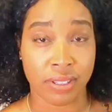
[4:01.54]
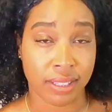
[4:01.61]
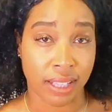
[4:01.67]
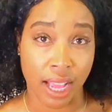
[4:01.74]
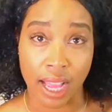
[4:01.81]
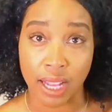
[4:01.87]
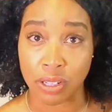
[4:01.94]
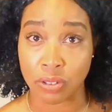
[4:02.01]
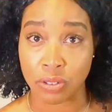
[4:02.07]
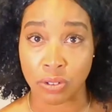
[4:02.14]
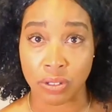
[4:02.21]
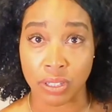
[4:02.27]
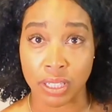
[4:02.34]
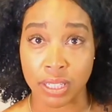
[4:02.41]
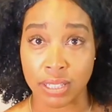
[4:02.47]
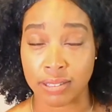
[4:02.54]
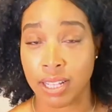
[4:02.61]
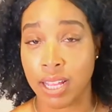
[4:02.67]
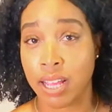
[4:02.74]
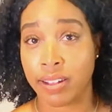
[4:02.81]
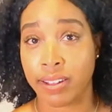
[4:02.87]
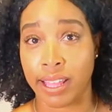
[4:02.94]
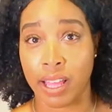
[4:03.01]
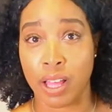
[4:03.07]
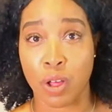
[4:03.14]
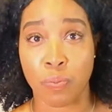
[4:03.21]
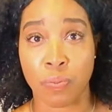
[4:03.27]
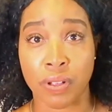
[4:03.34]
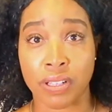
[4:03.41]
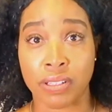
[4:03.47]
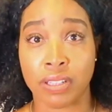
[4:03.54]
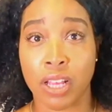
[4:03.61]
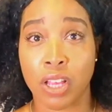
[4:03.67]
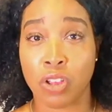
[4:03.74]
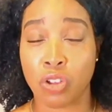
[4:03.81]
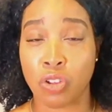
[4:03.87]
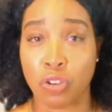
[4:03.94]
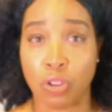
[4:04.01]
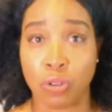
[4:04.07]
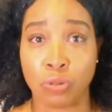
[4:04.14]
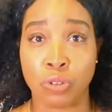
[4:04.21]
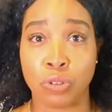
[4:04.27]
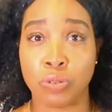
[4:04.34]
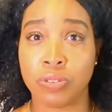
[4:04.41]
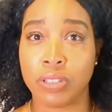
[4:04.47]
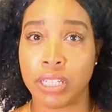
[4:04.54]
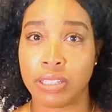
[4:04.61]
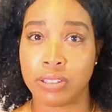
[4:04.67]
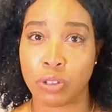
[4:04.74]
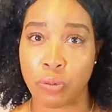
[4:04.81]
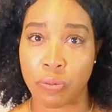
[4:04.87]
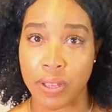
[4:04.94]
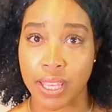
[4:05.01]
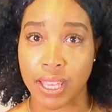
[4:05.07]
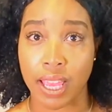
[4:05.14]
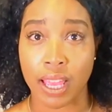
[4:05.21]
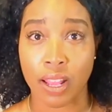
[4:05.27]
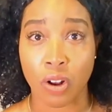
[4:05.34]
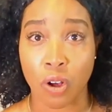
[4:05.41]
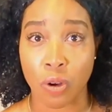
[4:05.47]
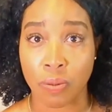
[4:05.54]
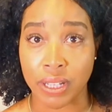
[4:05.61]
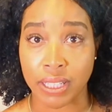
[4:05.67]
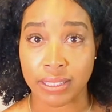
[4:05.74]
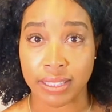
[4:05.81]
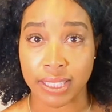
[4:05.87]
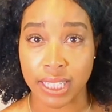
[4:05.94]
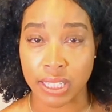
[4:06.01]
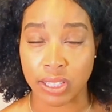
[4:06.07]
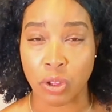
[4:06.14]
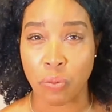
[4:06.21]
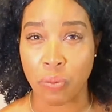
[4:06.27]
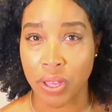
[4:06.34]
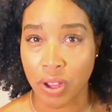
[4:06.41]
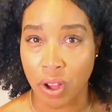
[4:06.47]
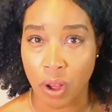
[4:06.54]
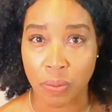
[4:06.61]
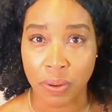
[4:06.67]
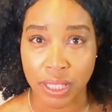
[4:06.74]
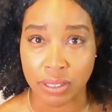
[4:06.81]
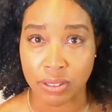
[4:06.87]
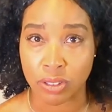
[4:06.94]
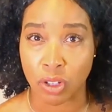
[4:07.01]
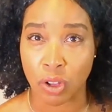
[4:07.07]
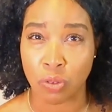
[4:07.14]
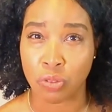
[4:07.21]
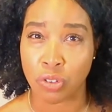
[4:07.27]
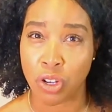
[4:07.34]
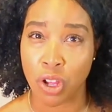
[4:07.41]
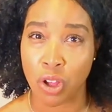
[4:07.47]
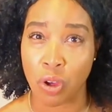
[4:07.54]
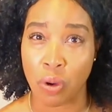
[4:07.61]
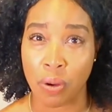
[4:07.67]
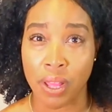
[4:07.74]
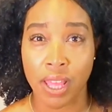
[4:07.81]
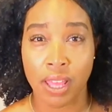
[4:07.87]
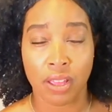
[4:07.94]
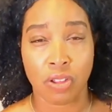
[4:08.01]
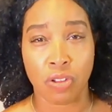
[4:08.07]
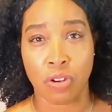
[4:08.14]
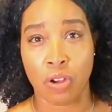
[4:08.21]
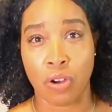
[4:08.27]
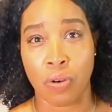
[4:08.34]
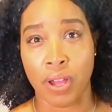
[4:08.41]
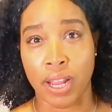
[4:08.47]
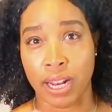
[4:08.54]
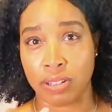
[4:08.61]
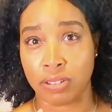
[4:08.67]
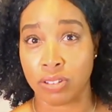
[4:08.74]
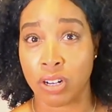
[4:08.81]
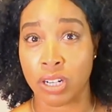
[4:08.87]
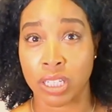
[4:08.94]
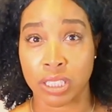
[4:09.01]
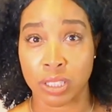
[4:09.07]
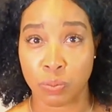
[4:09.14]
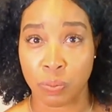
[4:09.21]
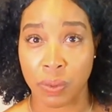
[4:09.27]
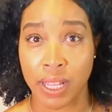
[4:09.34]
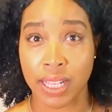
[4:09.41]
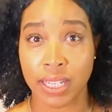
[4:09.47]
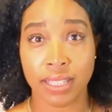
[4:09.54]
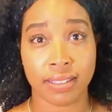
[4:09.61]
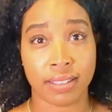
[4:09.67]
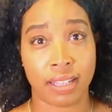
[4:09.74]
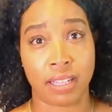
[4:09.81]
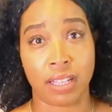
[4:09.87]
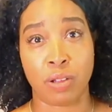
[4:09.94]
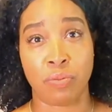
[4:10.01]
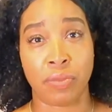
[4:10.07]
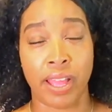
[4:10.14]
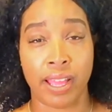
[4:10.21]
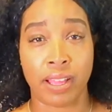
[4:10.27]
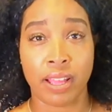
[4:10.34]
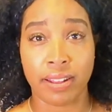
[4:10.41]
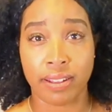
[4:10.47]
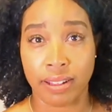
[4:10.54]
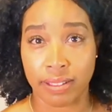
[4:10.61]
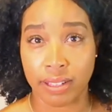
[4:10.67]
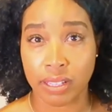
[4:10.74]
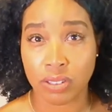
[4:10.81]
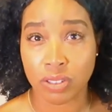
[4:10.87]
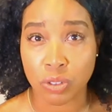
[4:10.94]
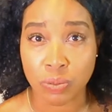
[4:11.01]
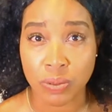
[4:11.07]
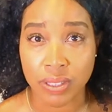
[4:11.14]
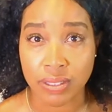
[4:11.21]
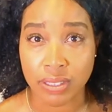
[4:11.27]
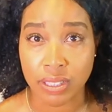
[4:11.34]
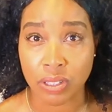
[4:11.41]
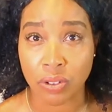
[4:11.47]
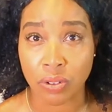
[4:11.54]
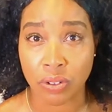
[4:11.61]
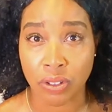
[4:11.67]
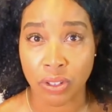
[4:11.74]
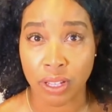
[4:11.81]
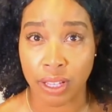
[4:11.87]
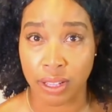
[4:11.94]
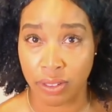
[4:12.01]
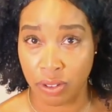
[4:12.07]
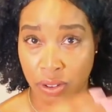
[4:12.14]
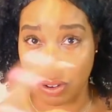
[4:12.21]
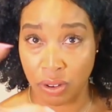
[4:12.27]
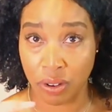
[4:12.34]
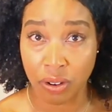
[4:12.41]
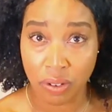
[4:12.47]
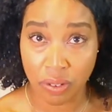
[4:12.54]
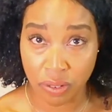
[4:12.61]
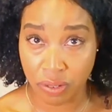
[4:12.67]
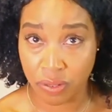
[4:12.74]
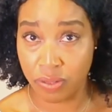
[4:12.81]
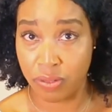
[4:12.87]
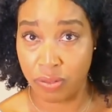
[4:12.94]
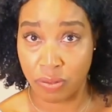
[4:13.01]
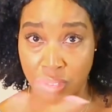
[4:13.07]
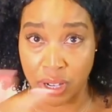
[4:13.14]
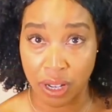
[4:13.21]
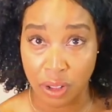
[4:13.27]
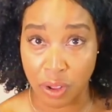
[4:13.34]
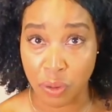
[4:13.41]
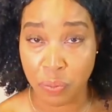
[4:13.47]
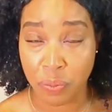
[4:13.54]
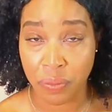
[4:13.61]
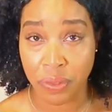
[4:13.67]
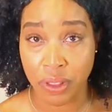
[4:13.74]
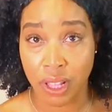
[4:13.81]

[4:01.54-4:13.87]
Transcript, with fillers: us guidance on this they help us you know do things that we can't always see that we always don't know you know and i started explaining to them like the things that we see on in the earth realm